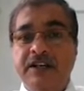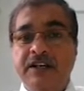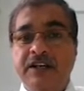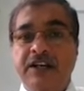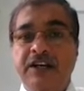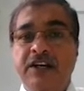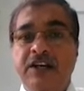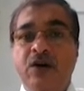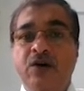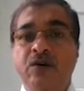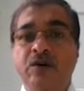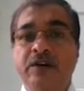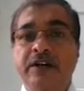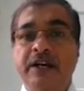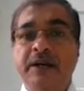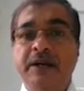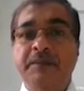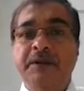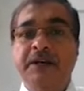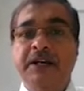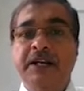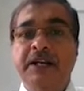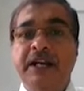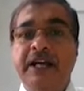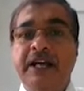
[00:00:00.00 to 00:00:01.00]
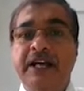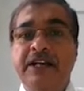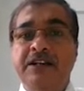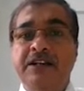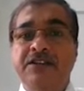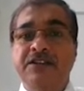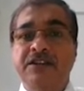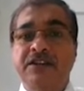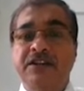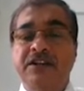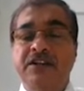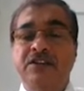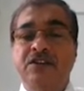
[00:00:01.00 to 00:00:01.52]
Now criminal
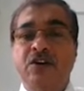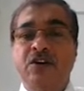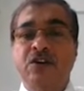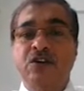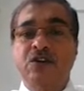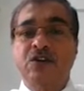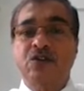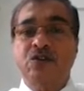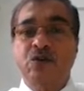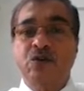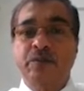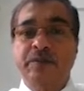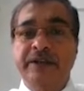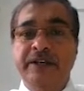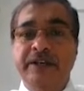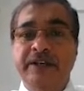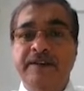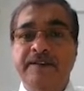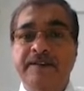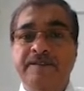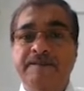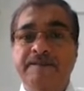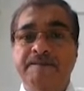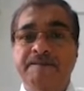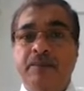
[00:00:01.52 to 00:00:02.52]
action is also being